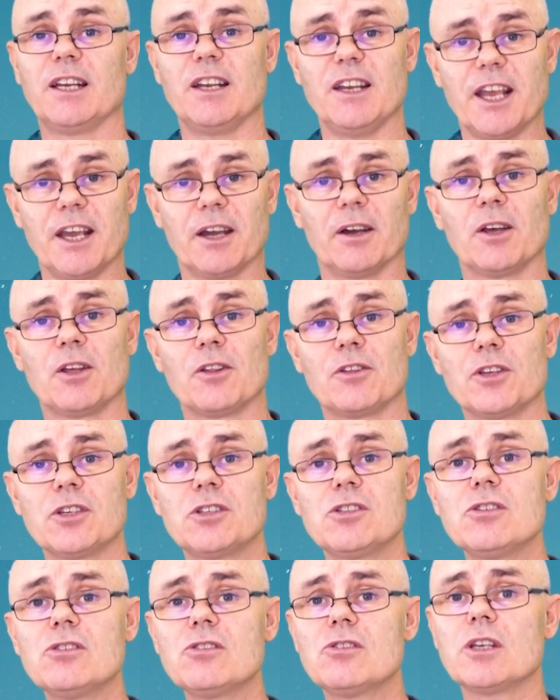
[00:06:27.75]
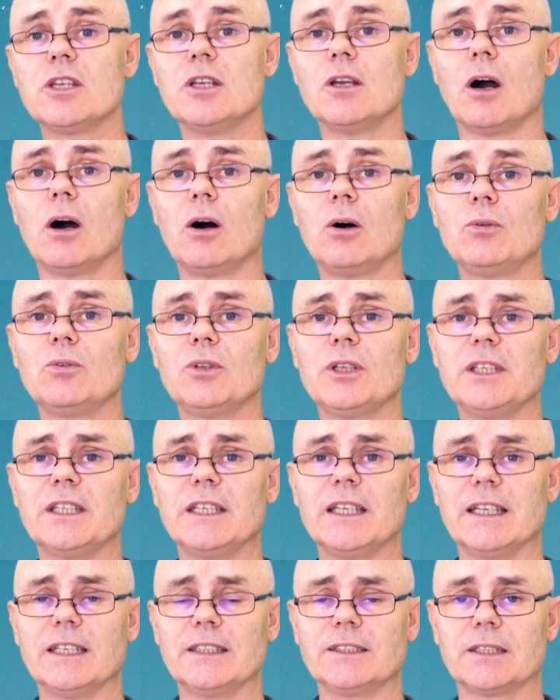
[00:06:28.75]
Now, this is the
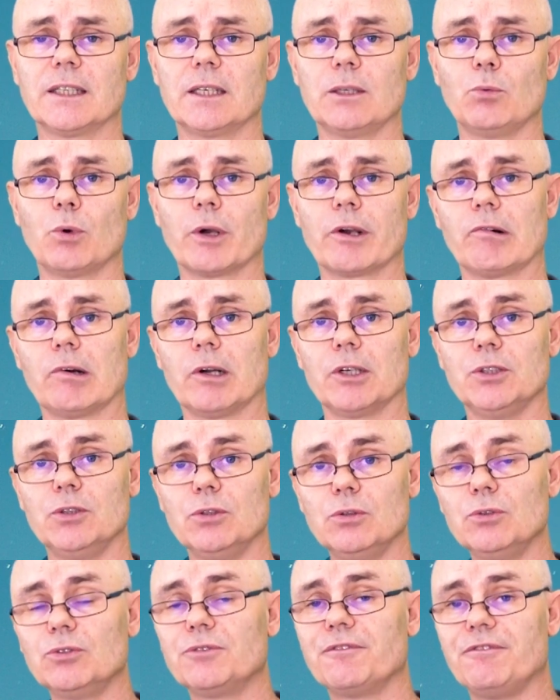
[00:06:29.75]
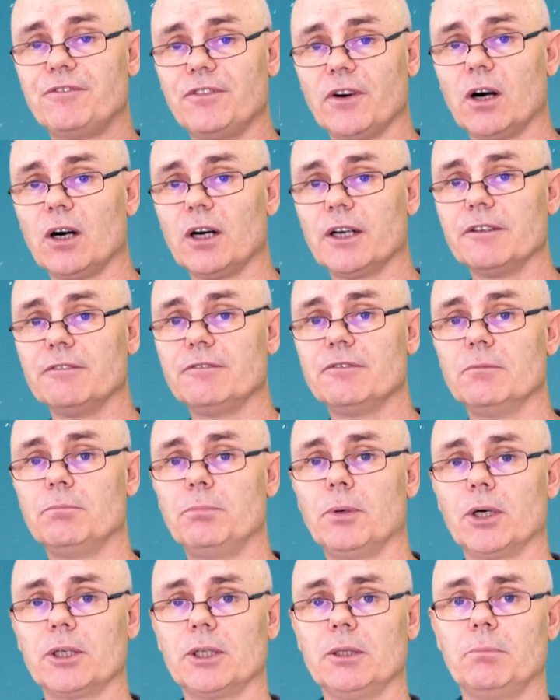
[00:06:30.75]
only essay where I use 5
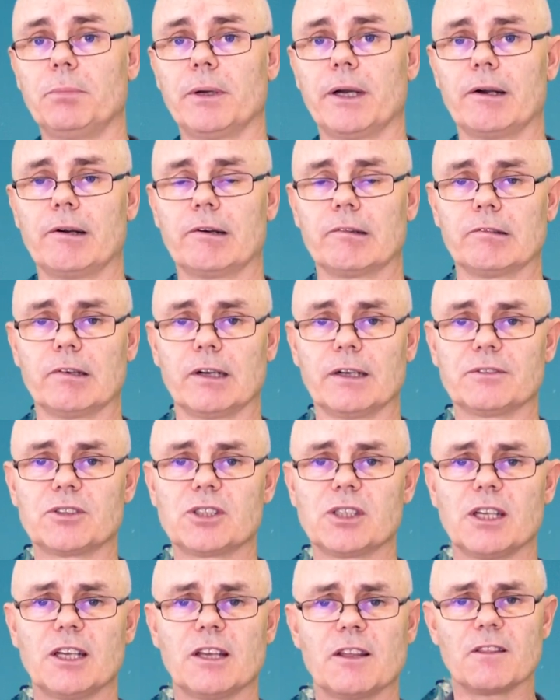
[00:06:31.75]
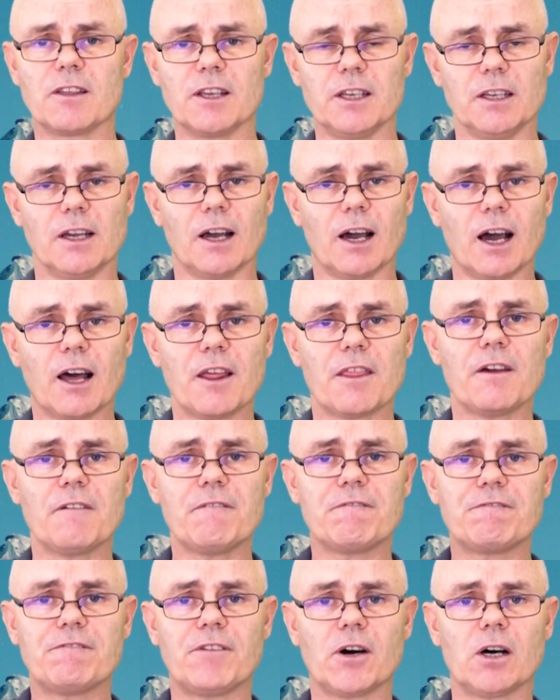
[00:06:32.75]
body paragraphs. The other
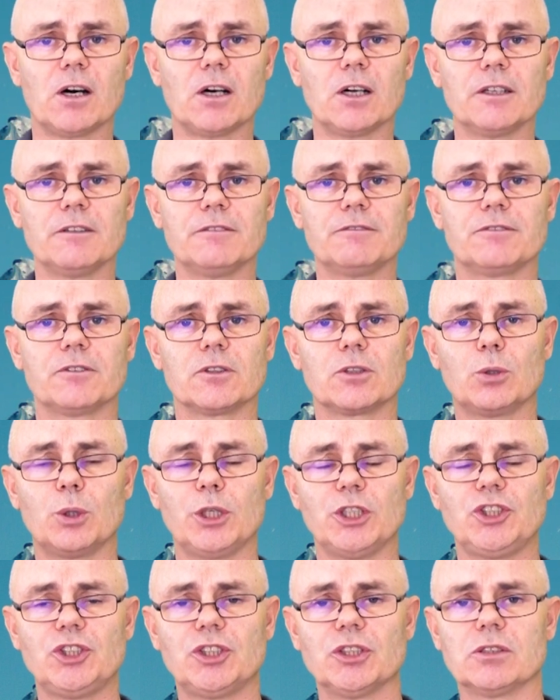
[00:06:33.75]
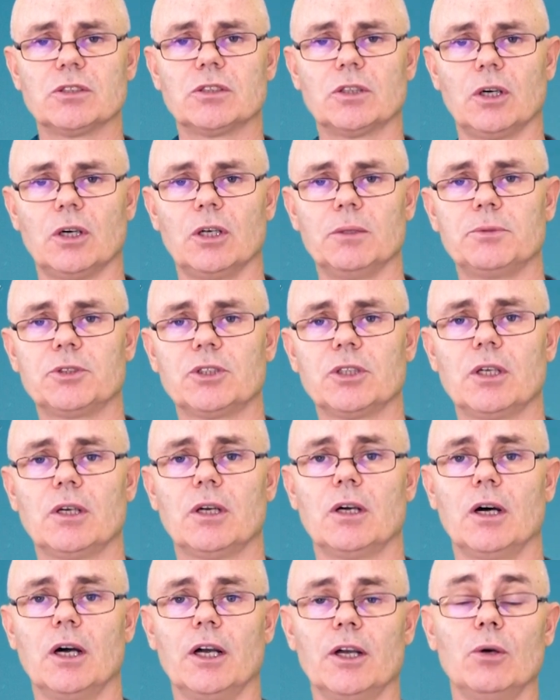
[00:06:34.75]
5 question types,
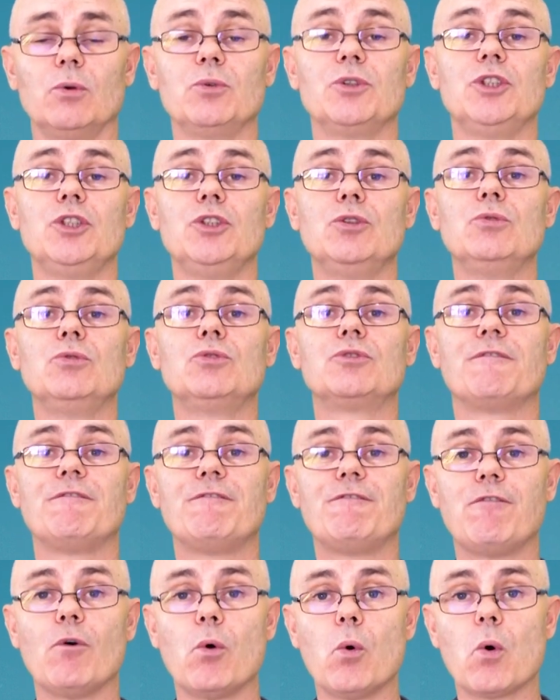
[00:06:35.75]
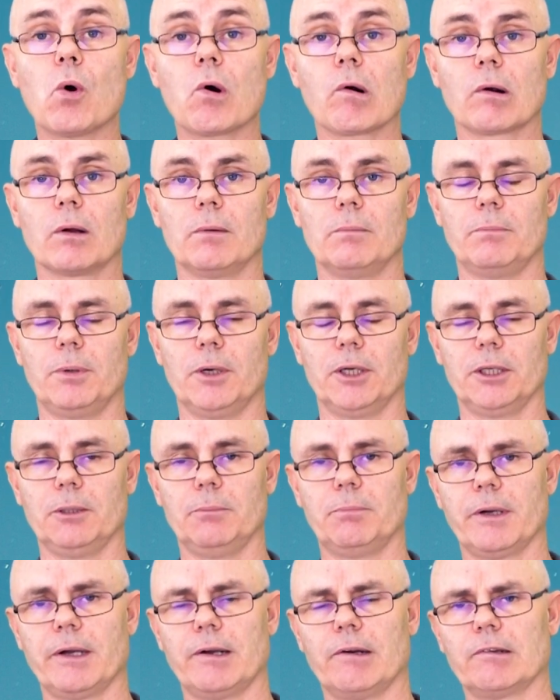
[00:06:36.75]
I only use 4
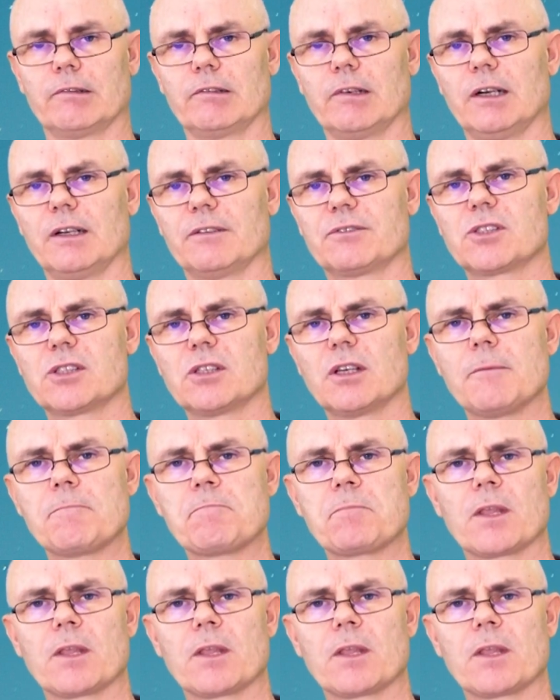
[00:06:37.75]
body paragraphs.